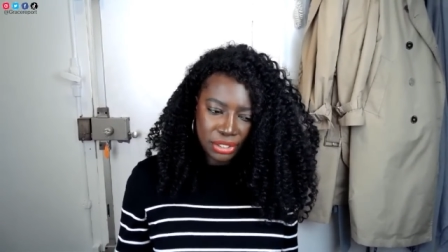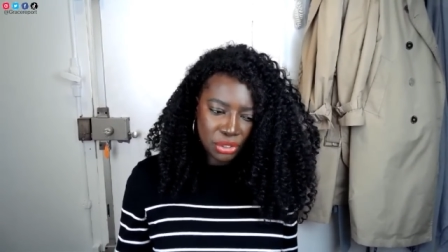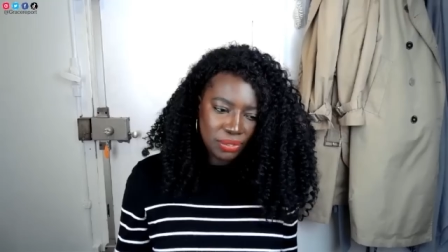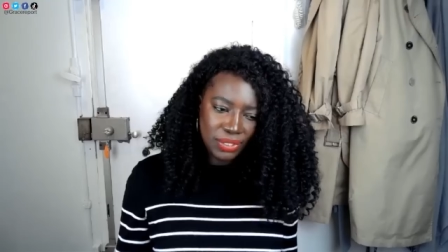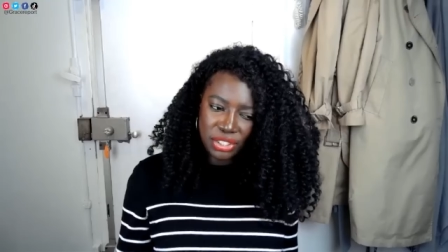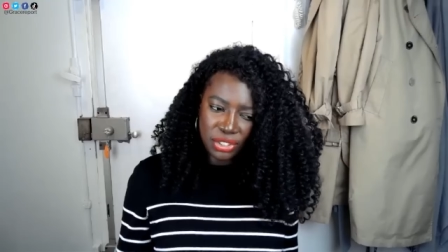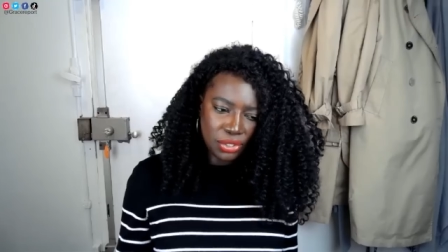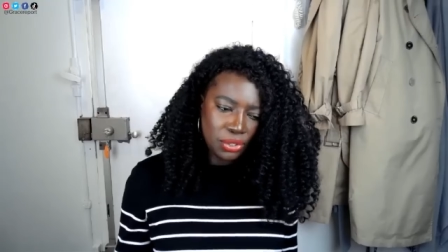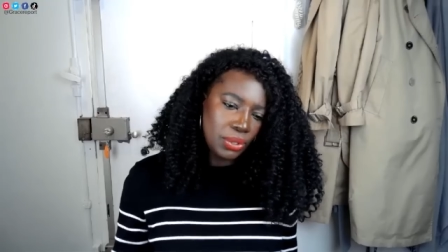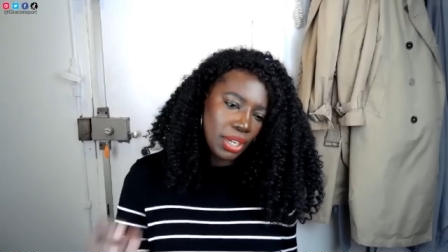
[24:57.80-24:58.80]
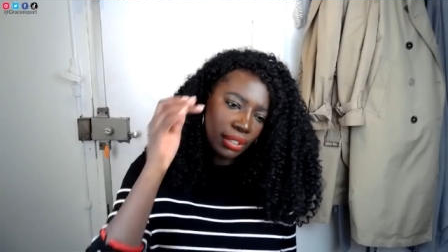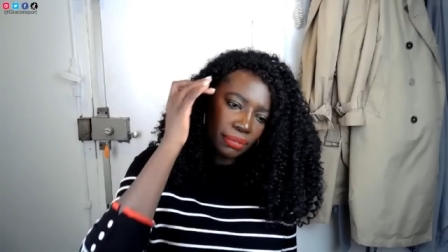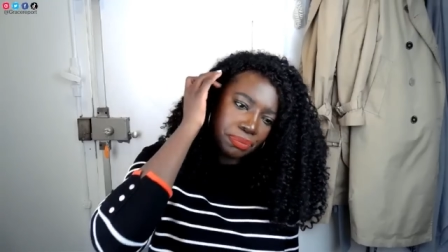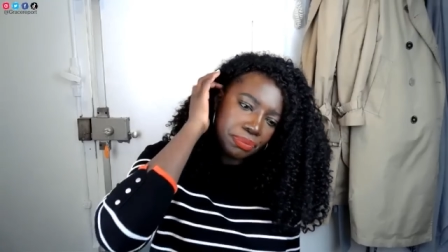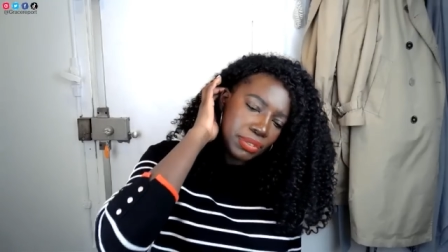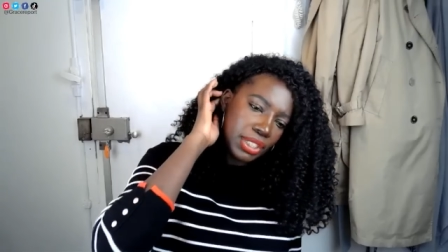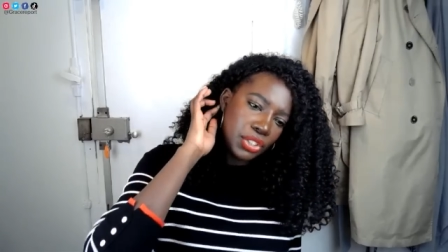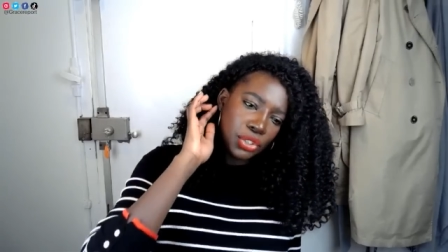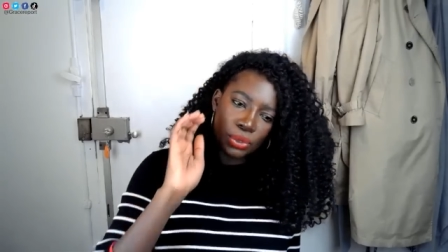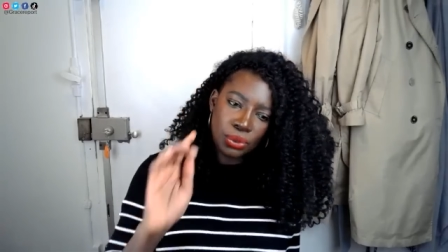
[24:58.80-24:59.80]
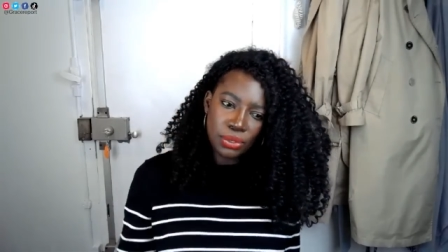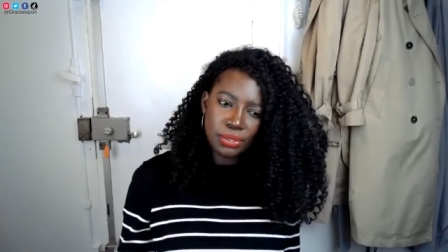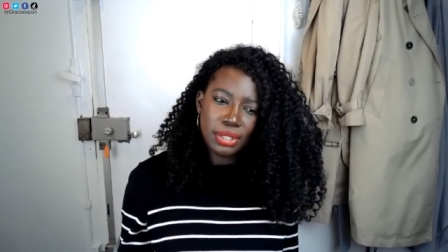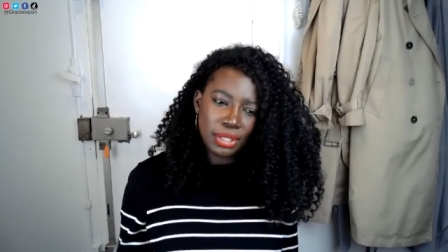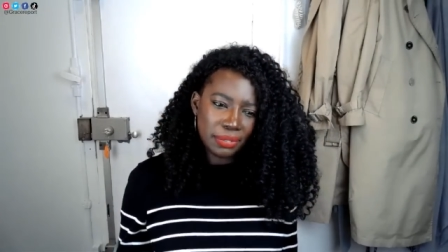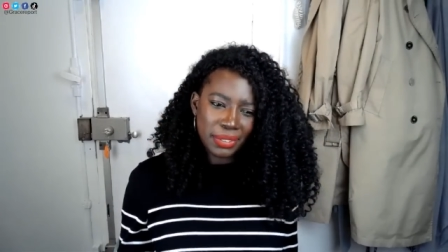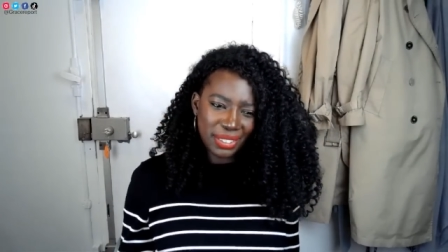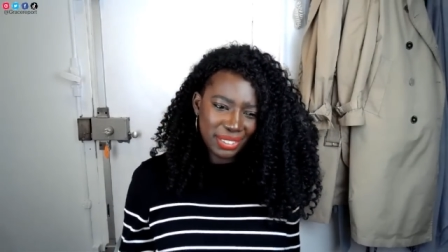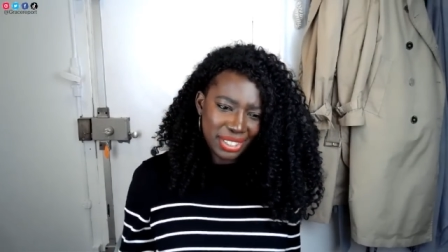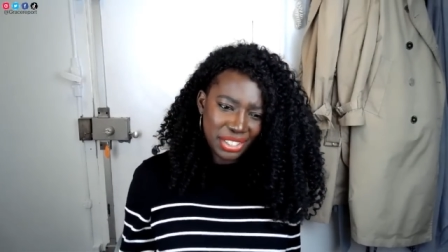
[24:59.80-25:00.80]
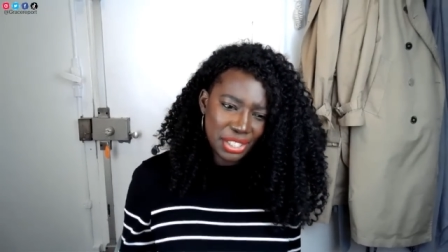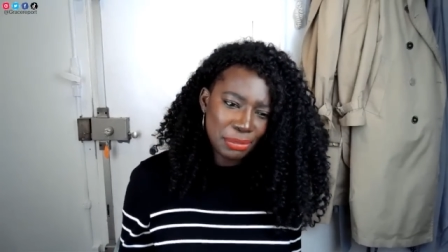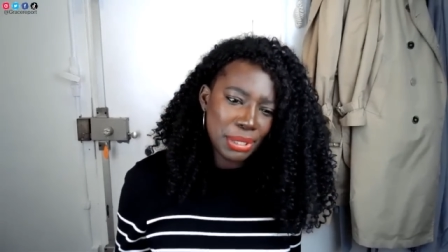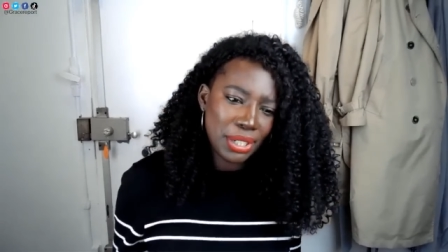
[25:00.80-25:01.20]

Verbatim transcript: it's just too young. It's too, uh, no, he shouldn't have been on the